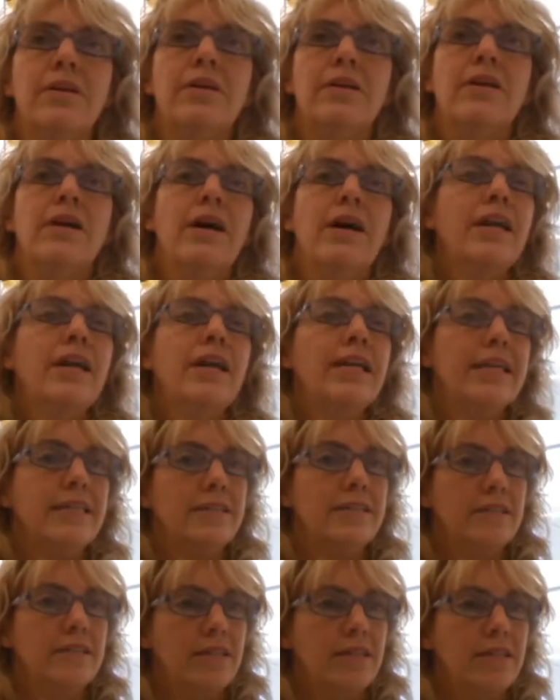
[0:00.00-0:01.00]
All
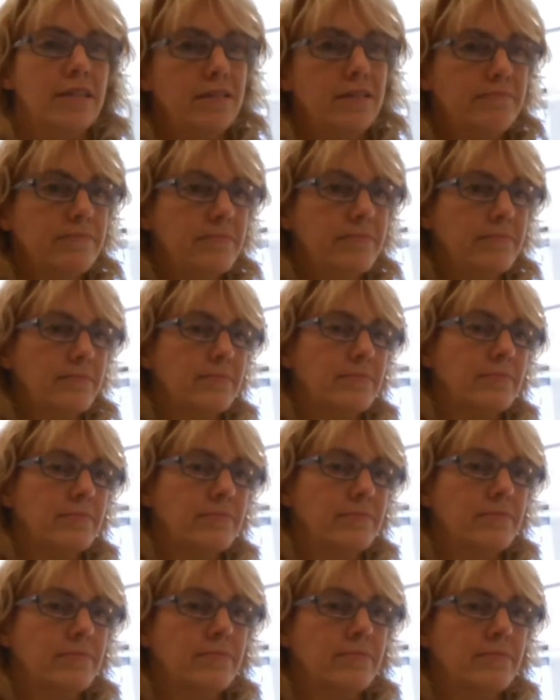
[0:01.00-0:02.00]
right.
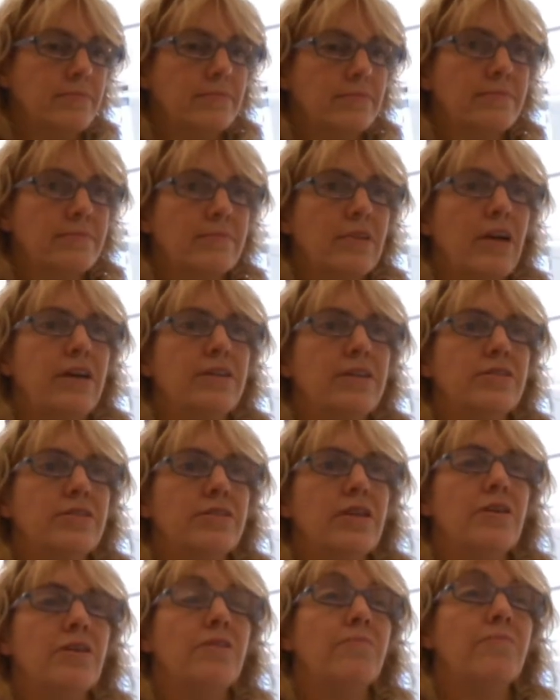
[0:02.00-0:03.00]
All right,
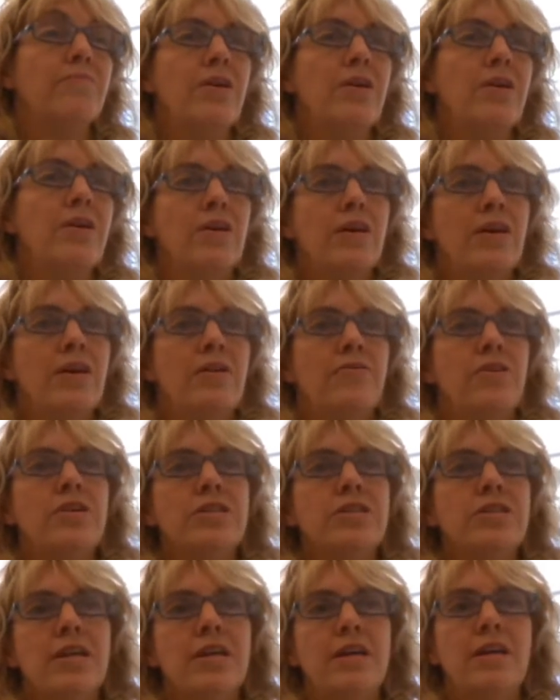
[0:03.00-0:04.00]
so
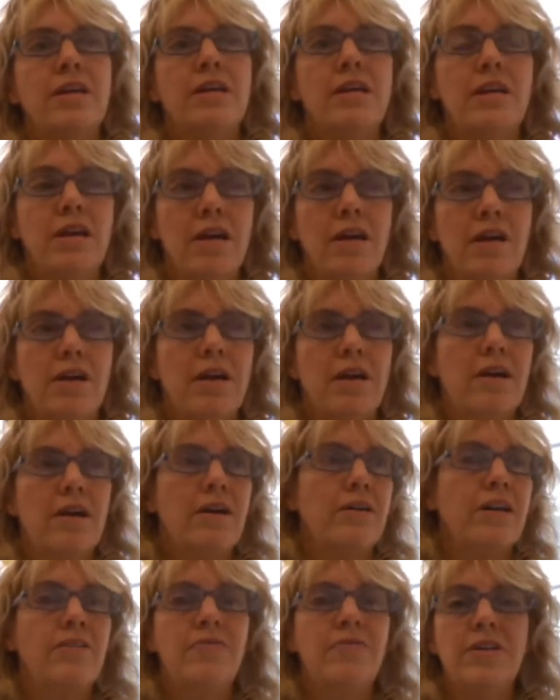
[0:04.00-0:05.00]
first thing,
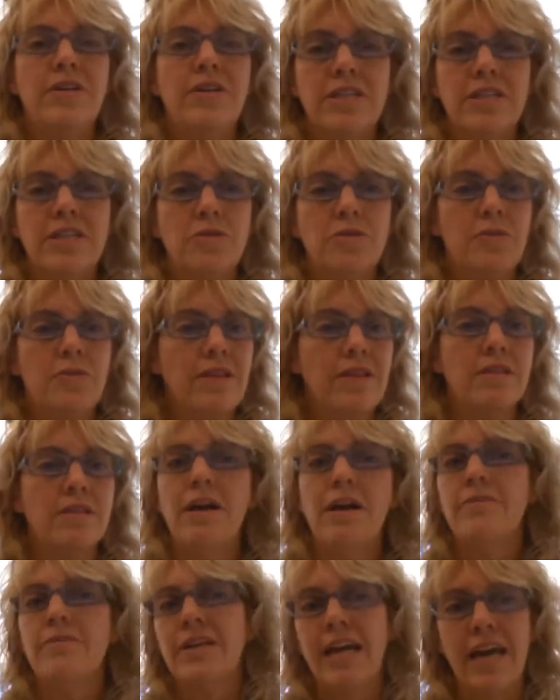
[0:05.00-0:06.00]
in physics, we
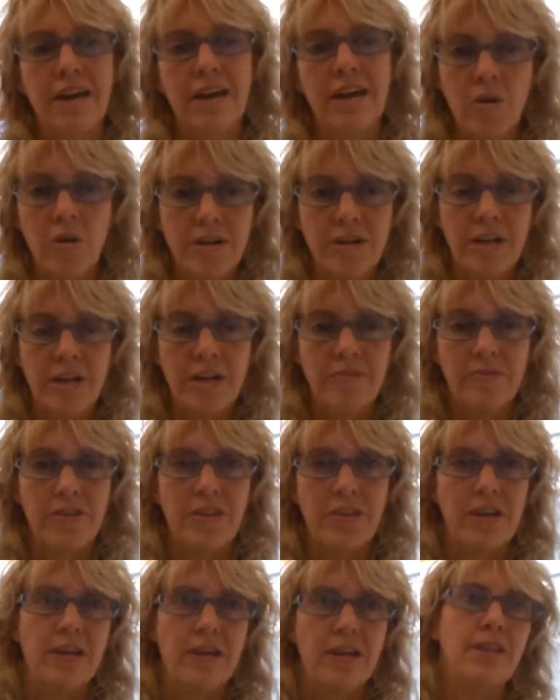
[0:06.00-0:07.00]
love to categorize
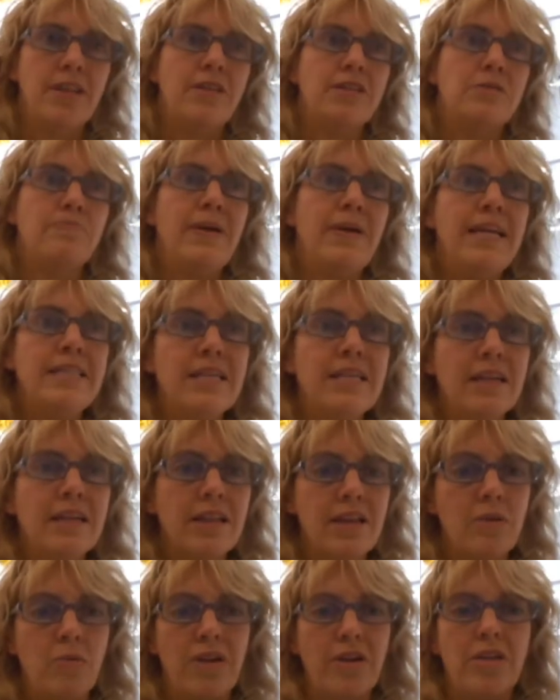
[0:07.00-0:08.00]
everything, and it's
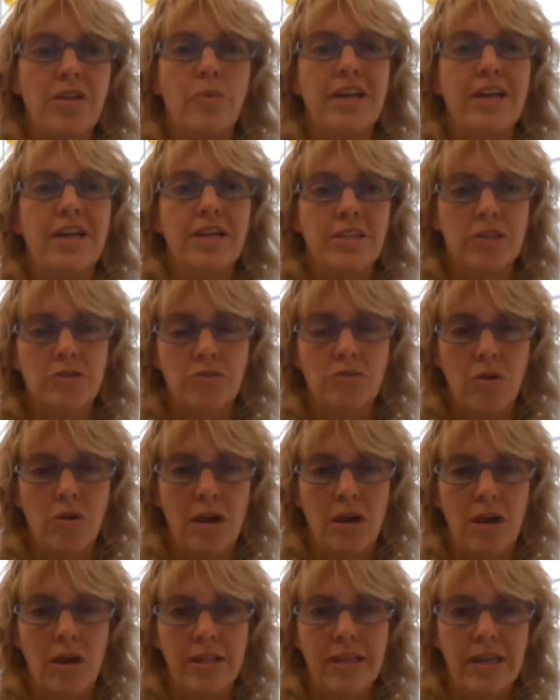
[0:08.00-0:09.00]
basically whether we can
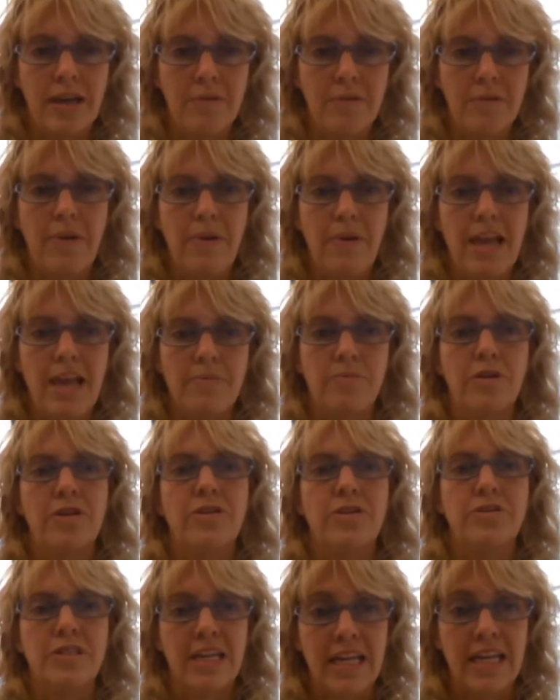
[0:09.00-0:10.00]
draw it on paper
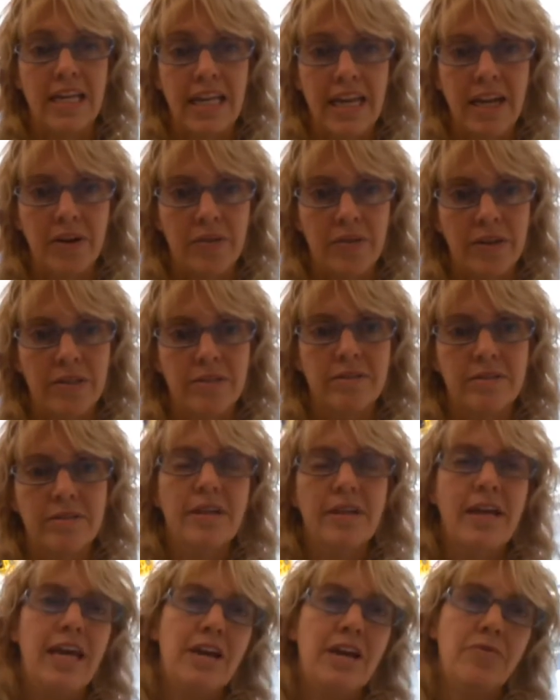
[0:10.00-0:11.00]
using an arrow.
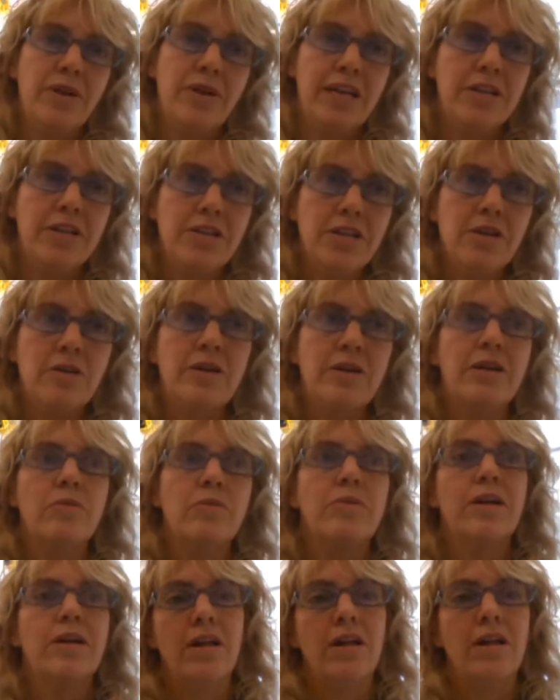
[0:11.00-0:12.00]
And if we can do it,
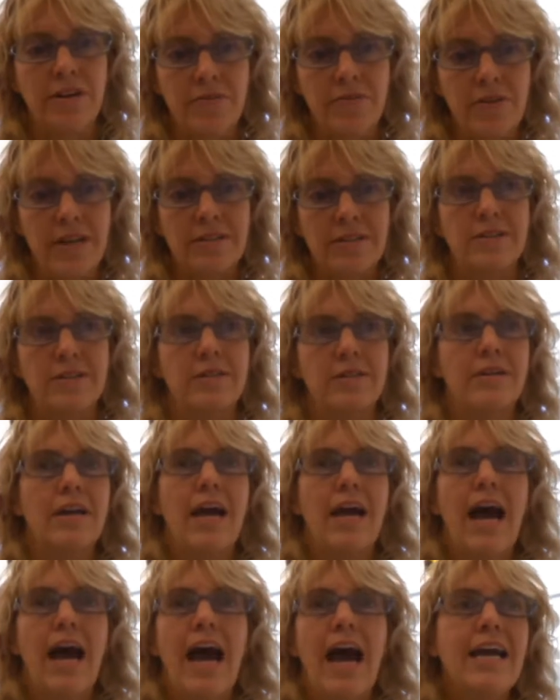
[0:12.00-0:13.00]
we call it a vector.
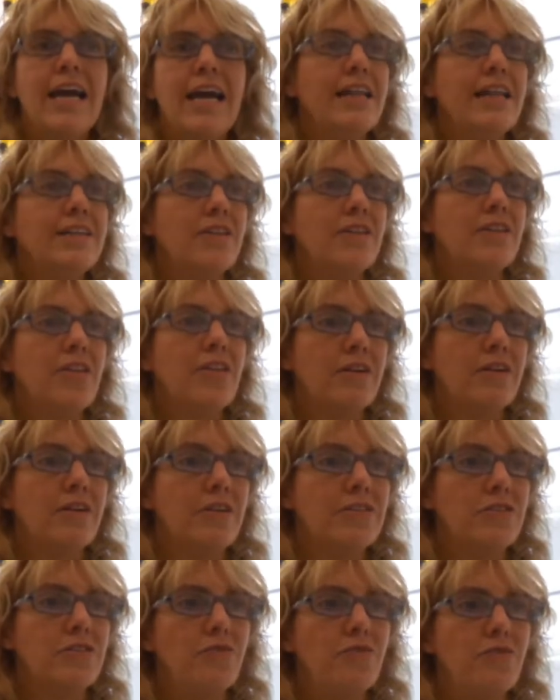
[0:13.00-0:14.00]
I kind of like to think of
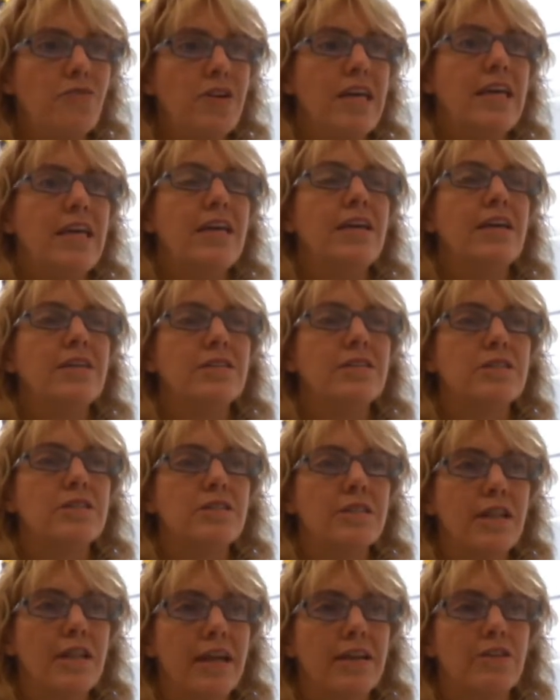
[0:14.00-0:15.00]
this V as
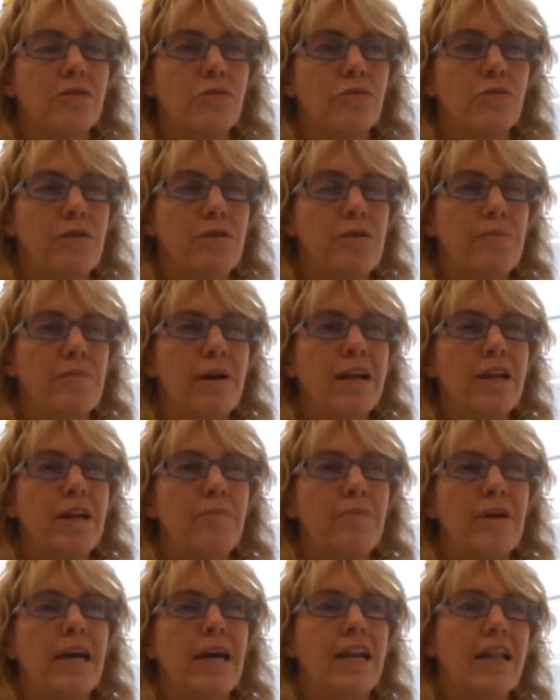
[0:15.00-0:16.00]
like reminding
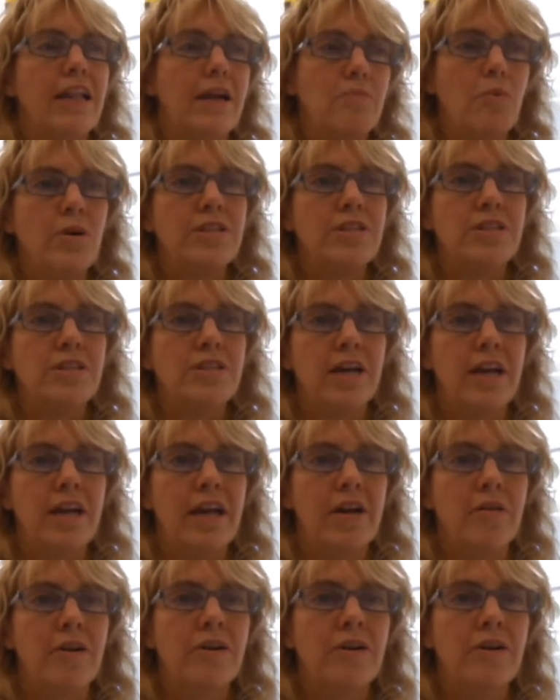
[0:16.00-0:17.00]
me kind of like points like an
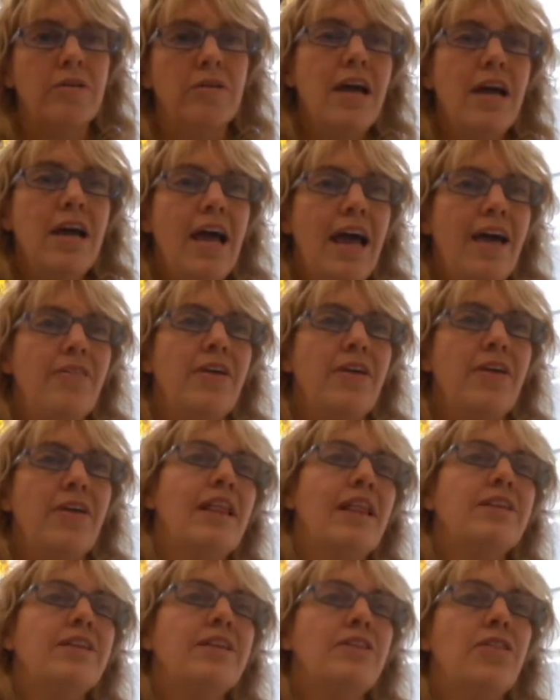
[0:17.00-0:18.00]
arrow, and then I
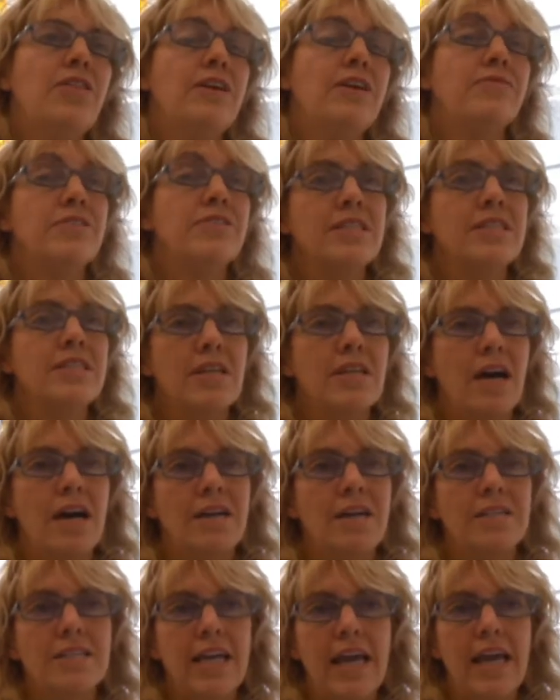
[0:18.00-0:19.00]
like to think of
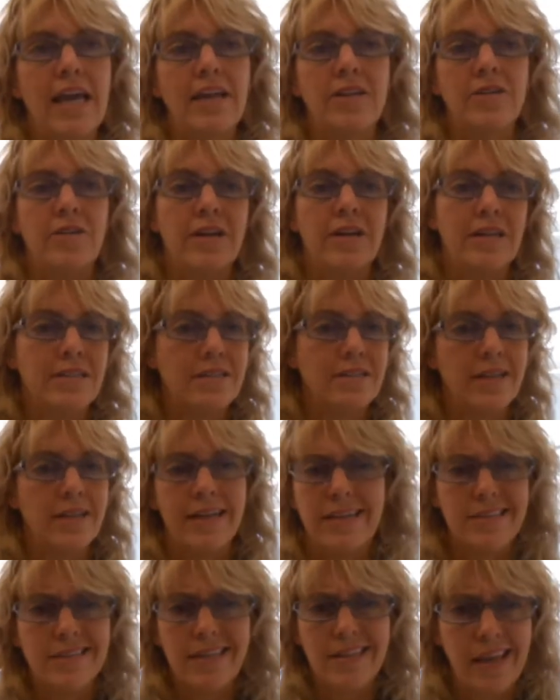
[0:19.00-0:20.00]
scalar as
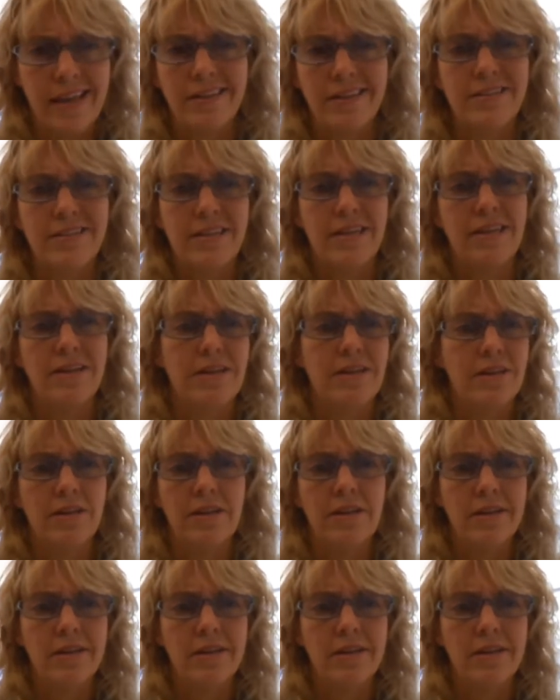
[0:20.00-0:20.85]
like scanty,